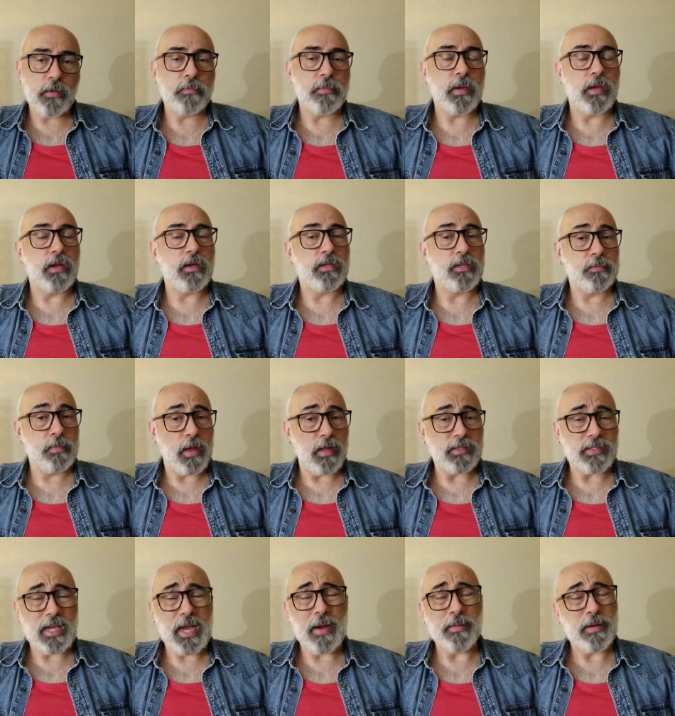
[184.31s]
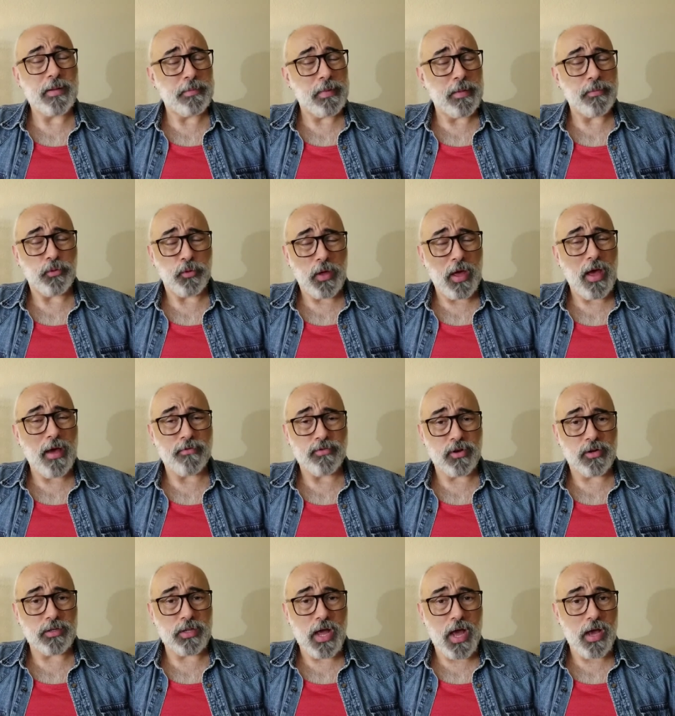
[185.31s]
but it depends on how many people you have in your
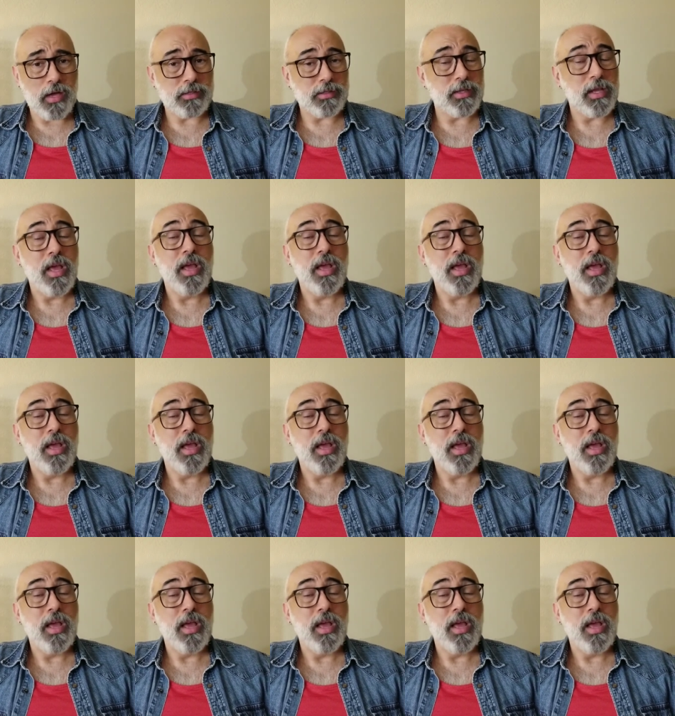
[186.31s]
class.